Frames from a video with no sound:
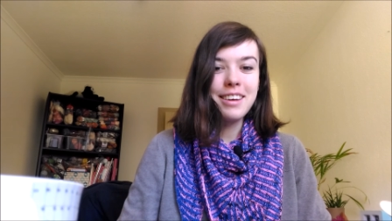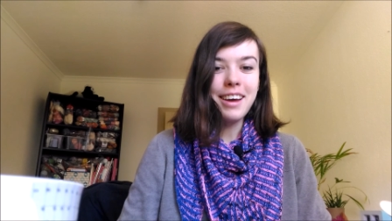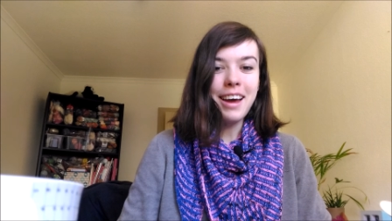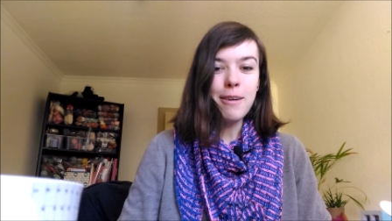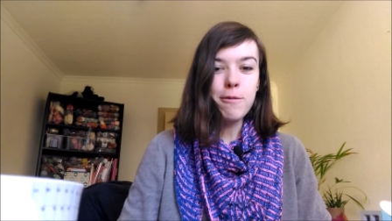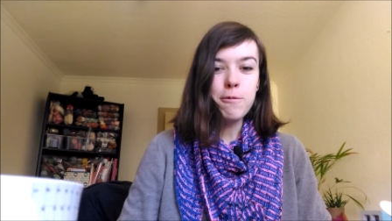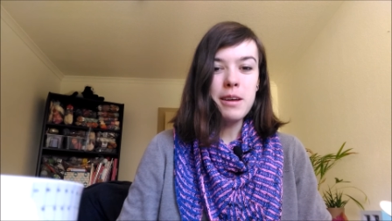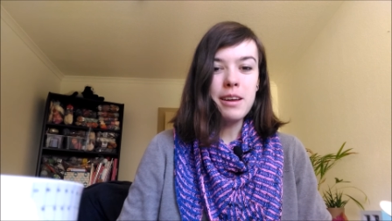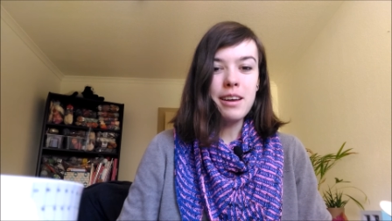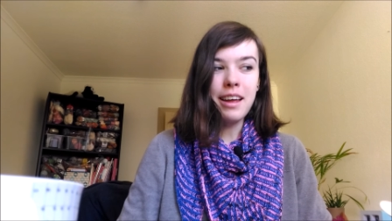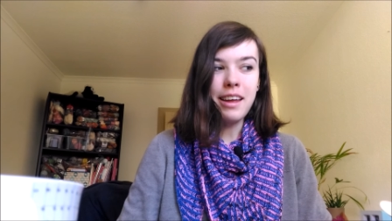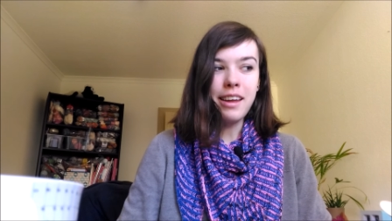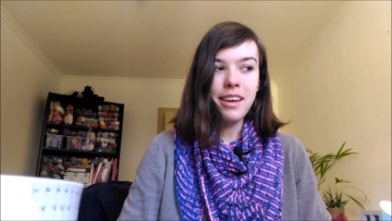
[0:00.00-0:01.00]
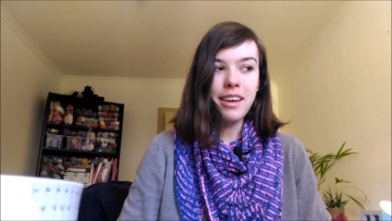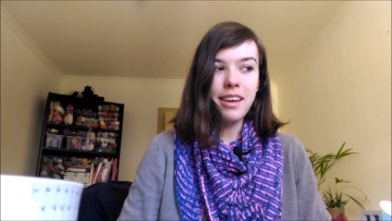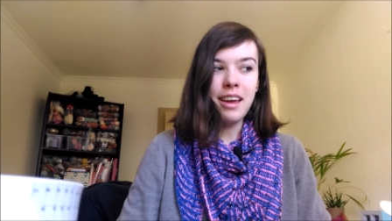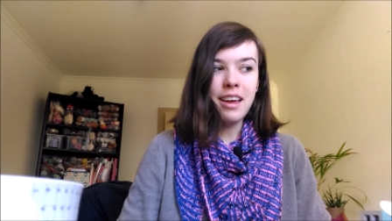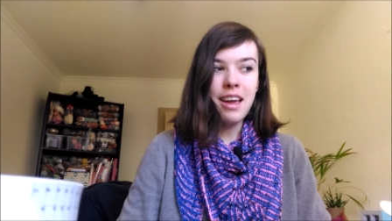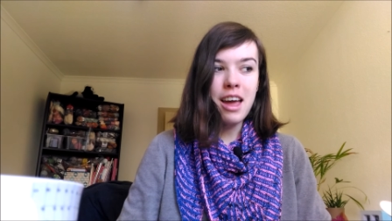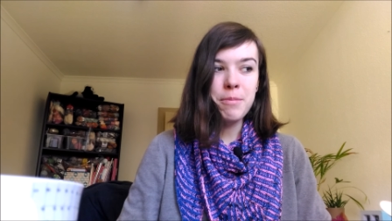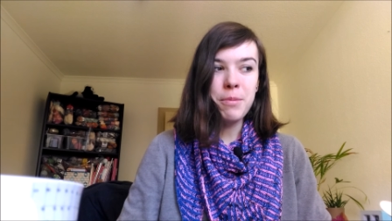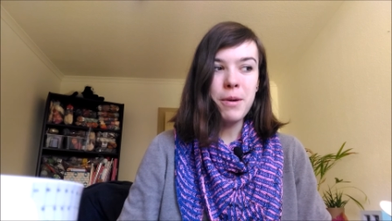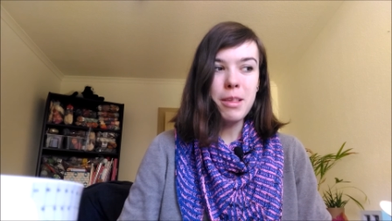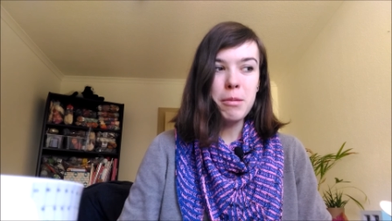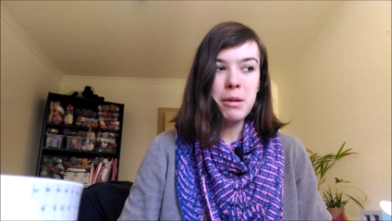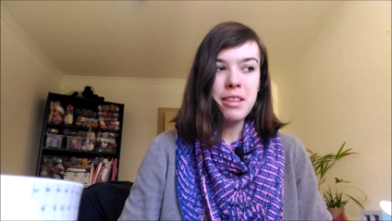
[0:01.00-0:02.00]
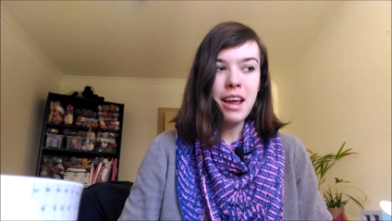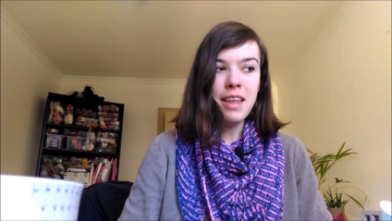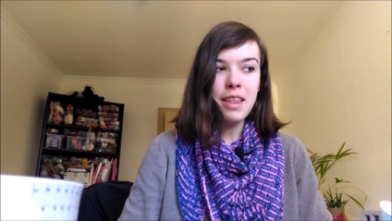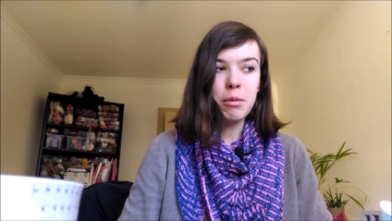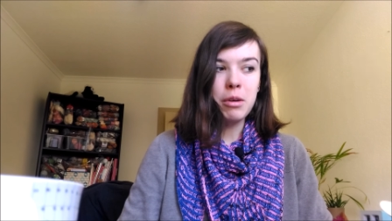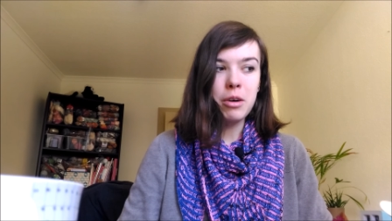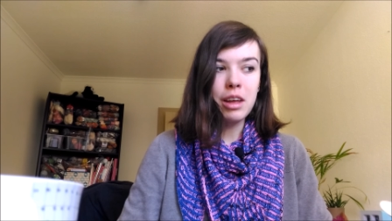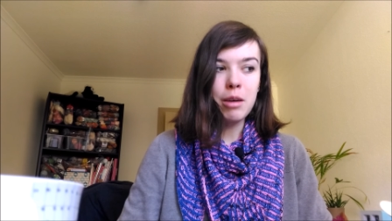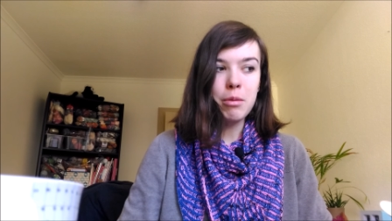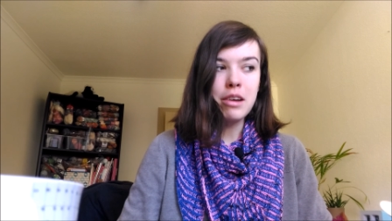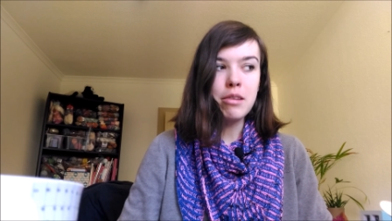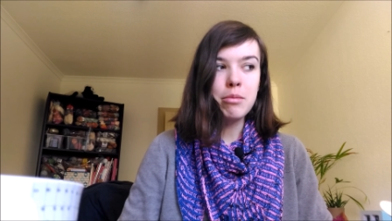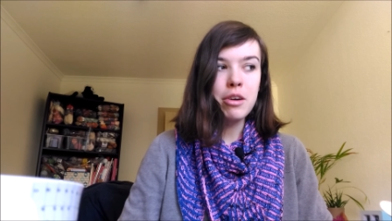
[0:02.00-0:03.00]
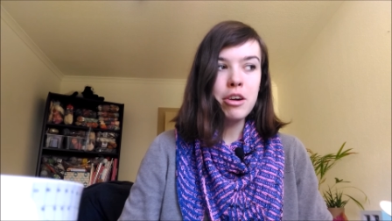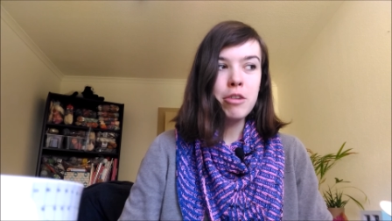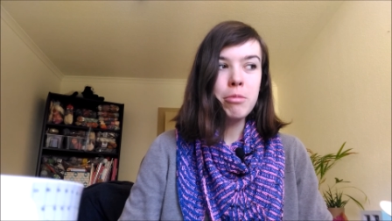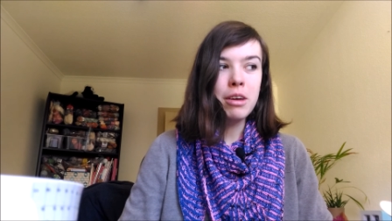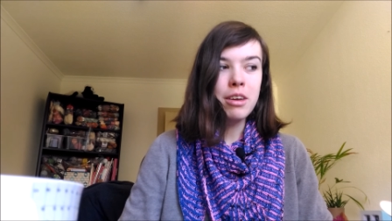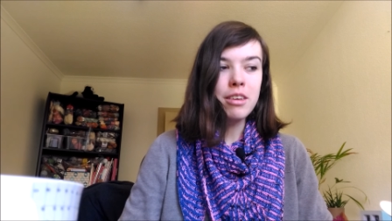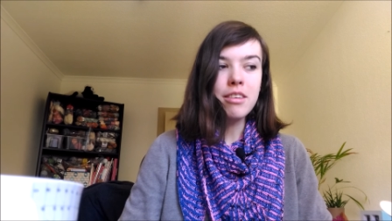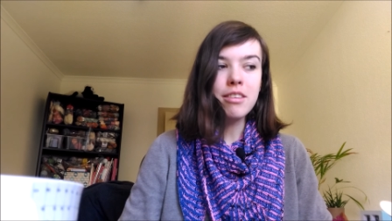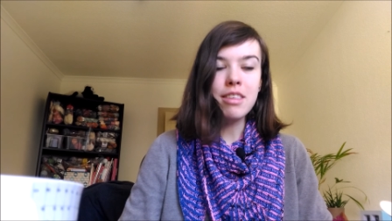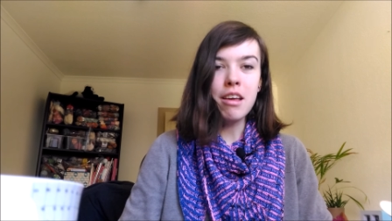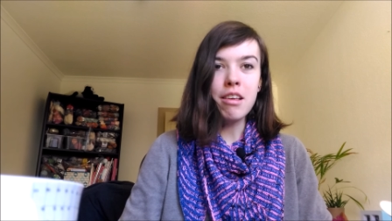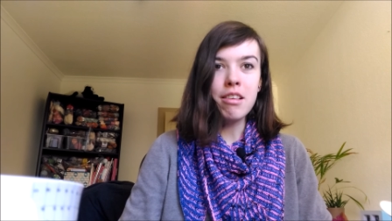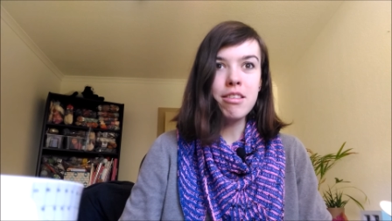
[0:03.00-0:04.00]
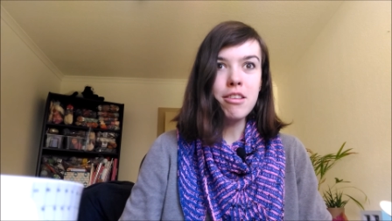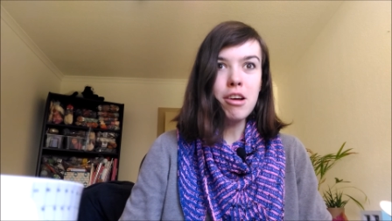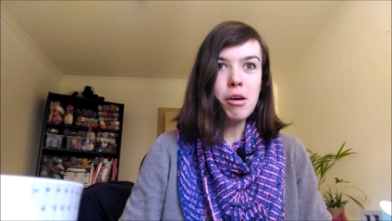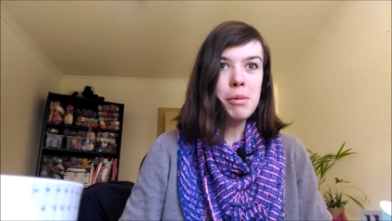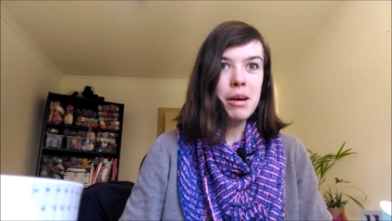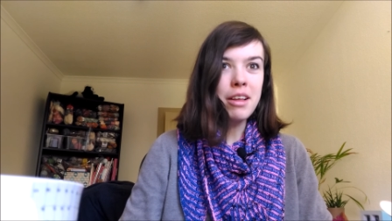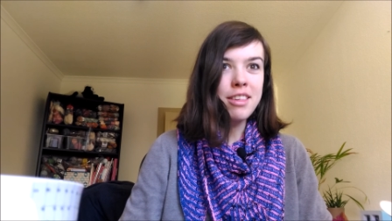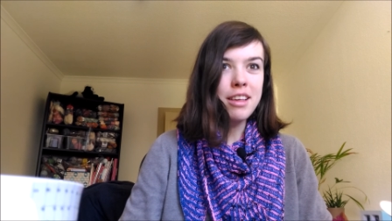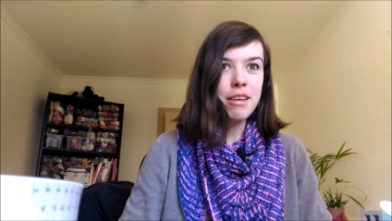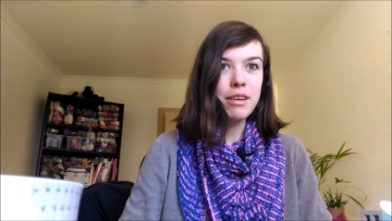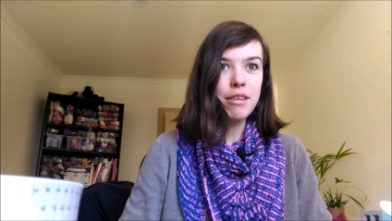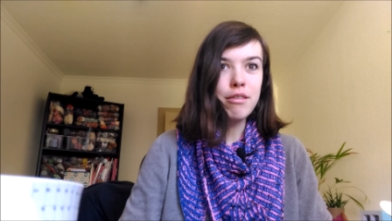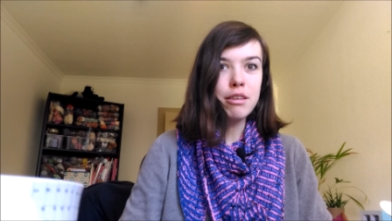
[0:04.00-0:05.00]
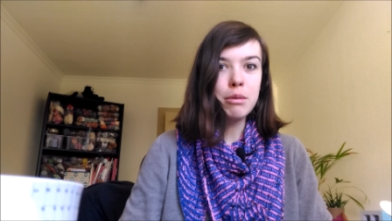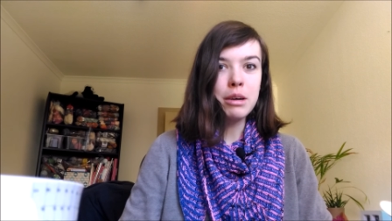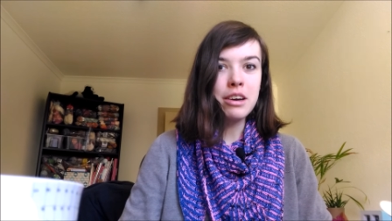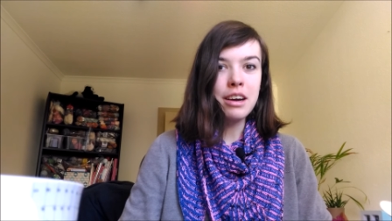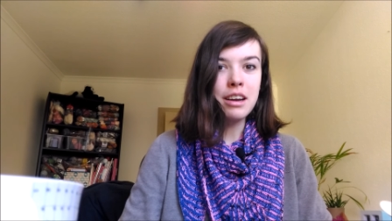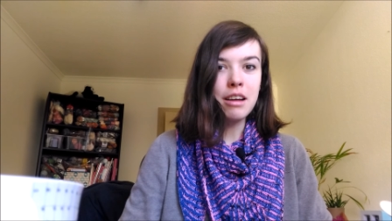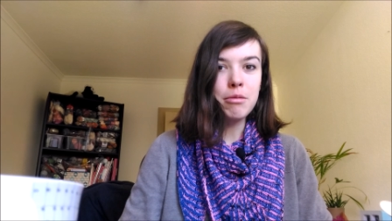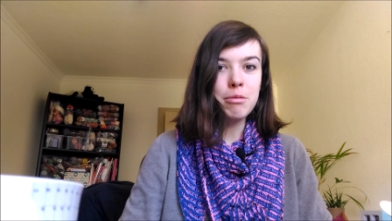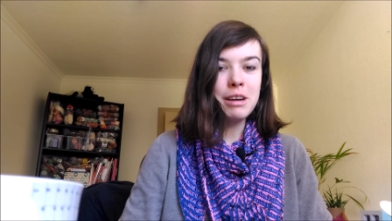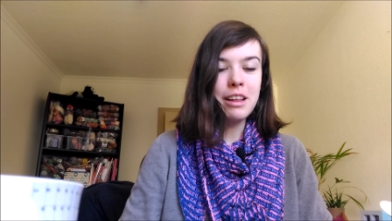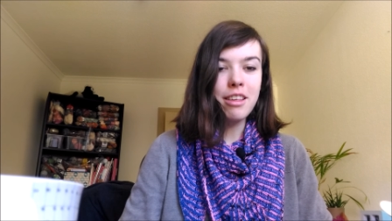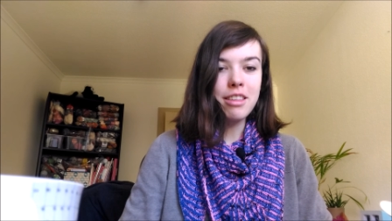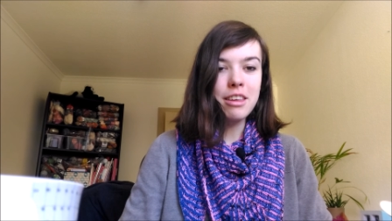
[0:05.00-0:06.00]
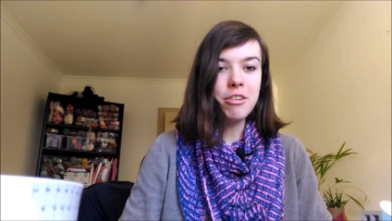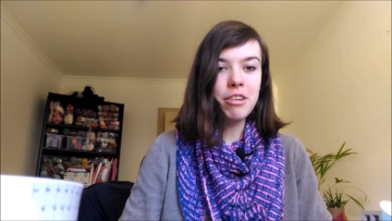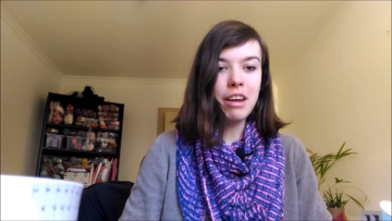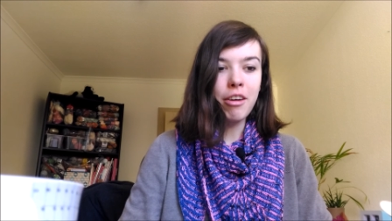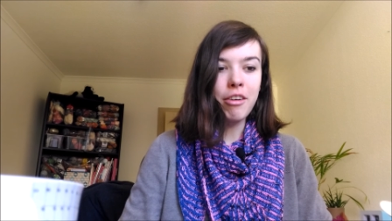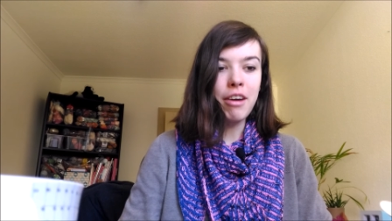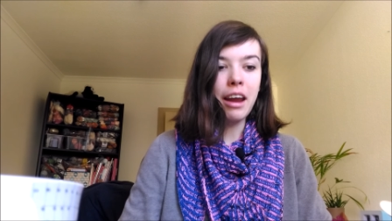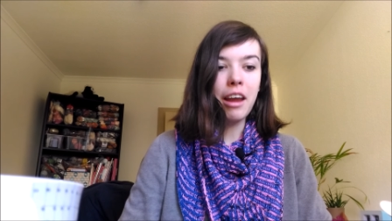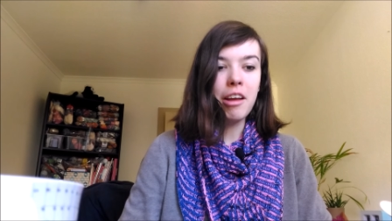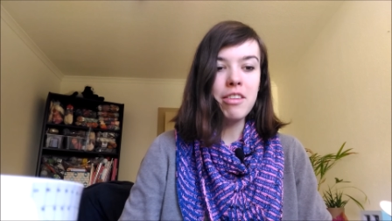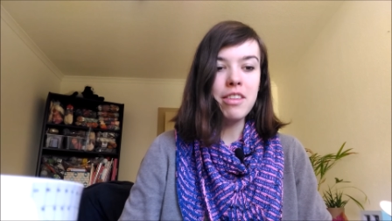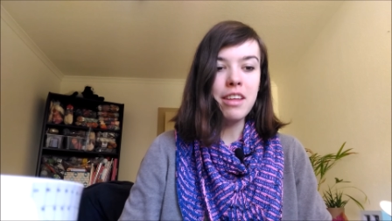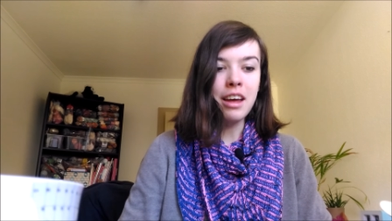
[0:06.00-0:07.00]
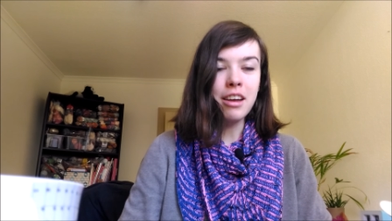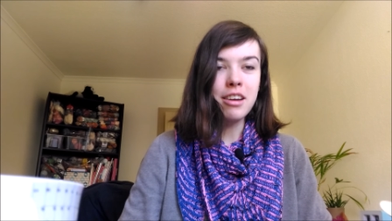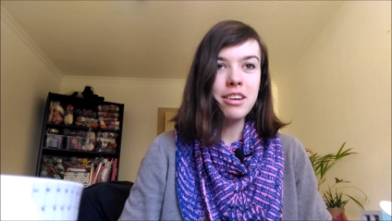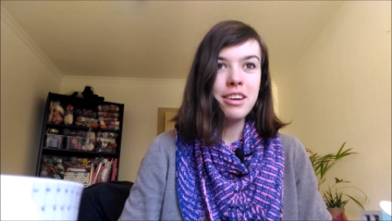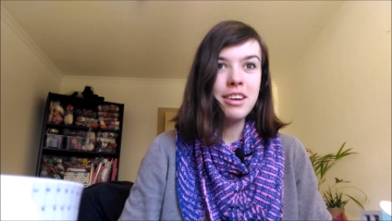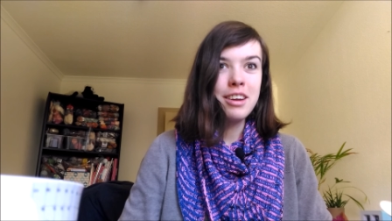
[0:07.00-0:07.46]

I feel like I can't possibly say that I'm going away tomorrow because there's so much stuff everywhere and I really just need to get cracking on that.